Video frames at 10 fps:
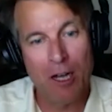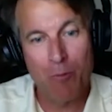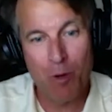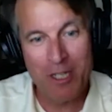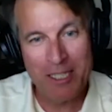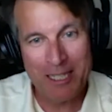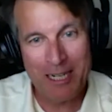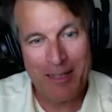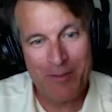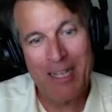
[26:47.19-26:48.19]
on one side
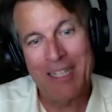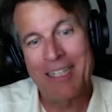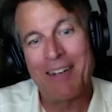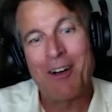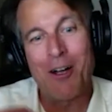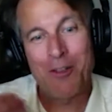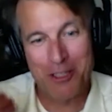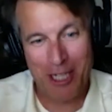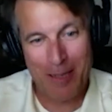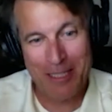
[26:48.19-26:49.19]
of the valley, all the
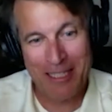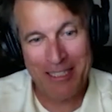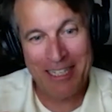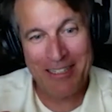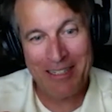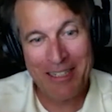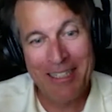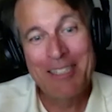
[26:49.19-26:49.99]
jobs on the other.